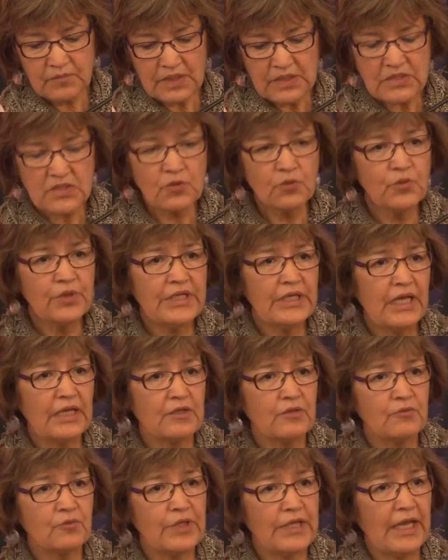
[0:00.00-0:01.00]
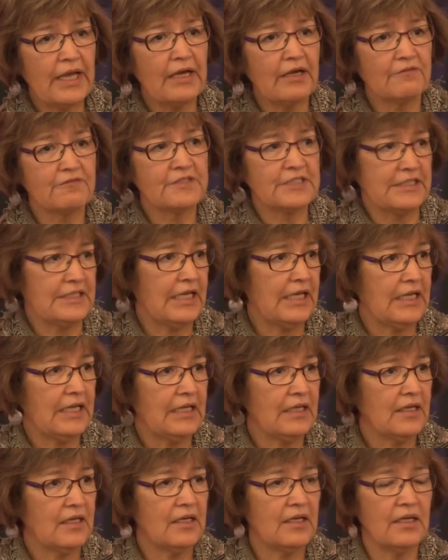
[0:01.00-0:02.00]
So we have
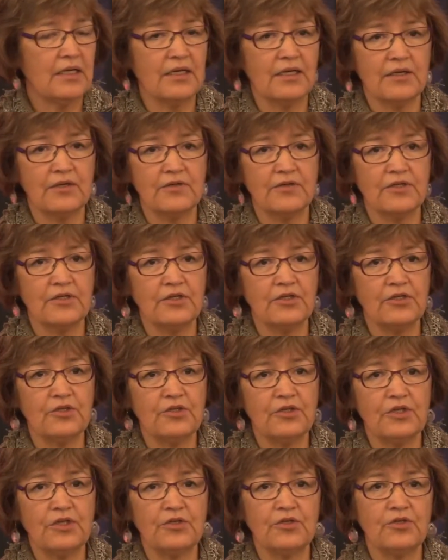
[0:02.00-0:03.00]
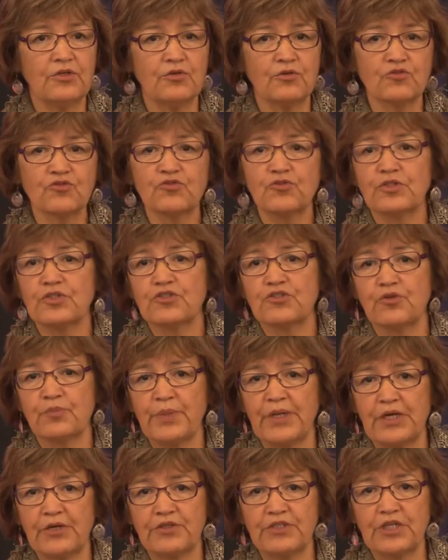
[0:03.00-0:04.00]
today, traditional
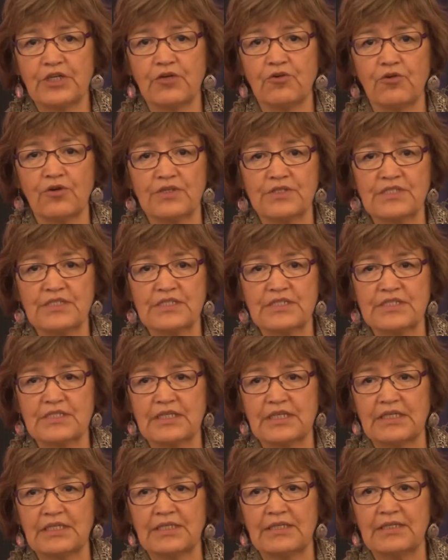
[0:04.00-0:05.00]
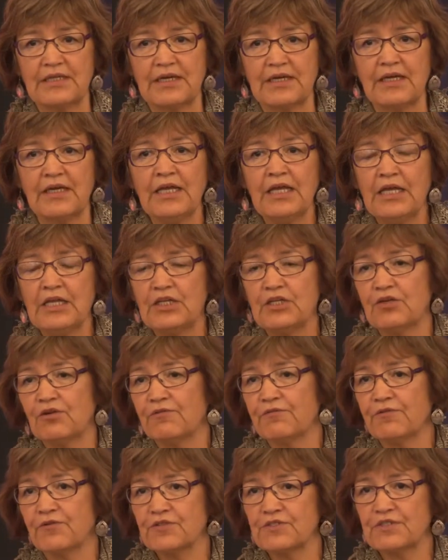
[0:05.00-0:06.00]
parenting courses, and
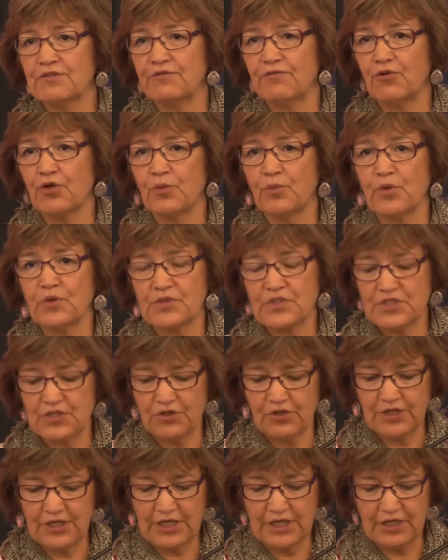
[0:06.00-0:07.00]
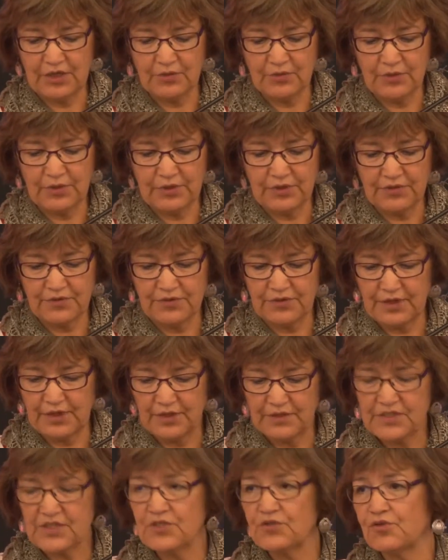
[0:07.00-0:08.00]
first and foremost, starting out with
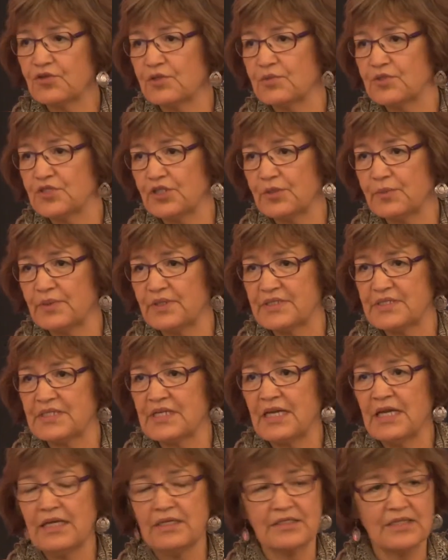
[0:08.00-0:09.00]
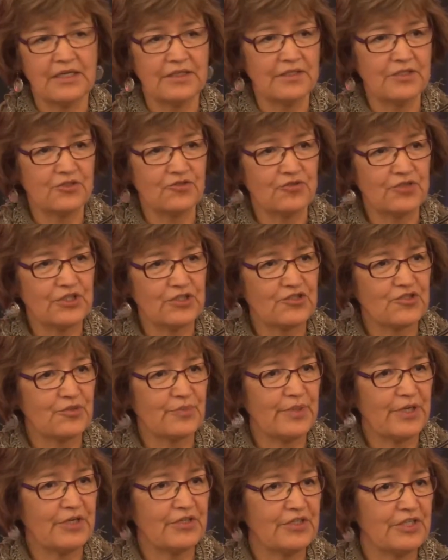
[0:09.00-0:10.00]
Skookum Jim has done the traditional
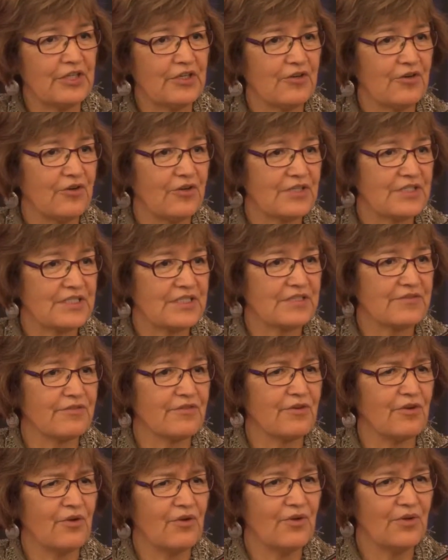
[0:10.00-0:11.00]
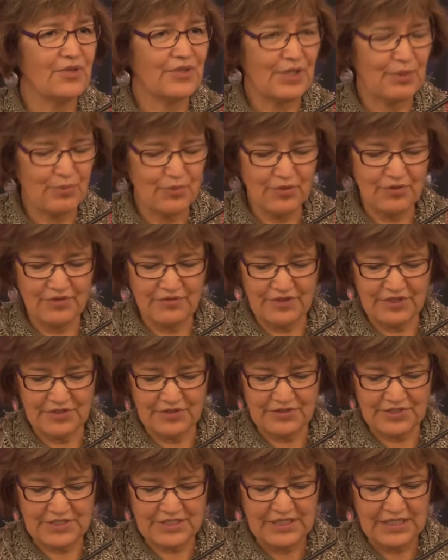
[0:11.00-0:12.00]
parenting courses for a whole number of
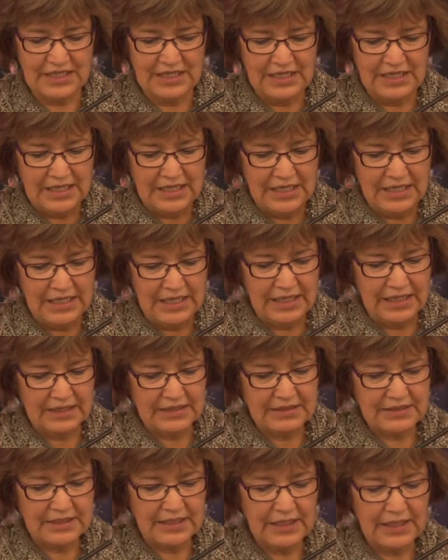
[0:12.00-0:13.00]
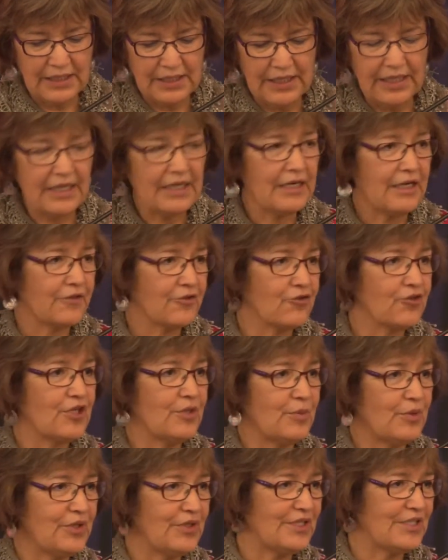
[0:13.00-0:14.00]
years, and other
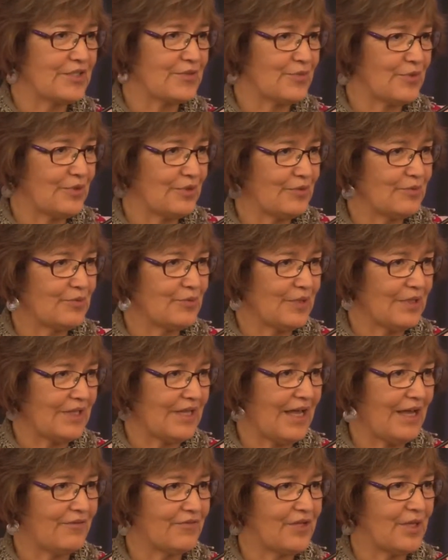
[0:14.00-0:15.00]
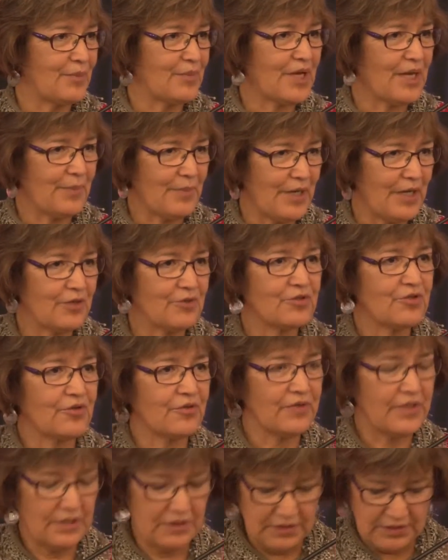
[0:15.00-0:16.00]
communities will have them come out, or
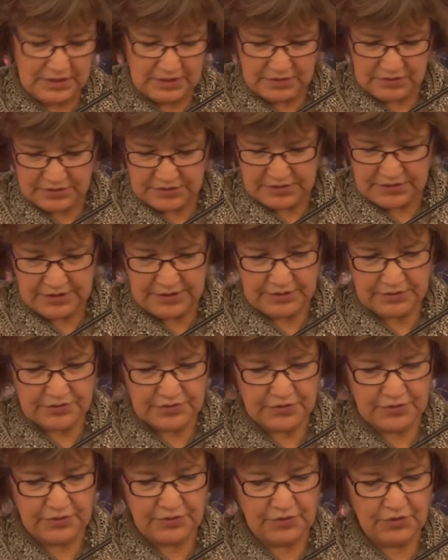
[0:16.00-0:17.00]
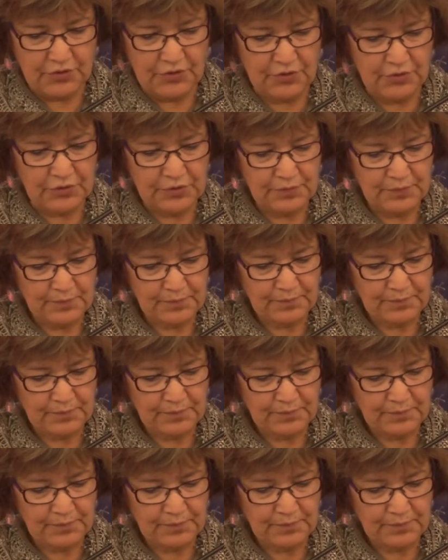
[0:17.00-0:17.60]
they'll do their own.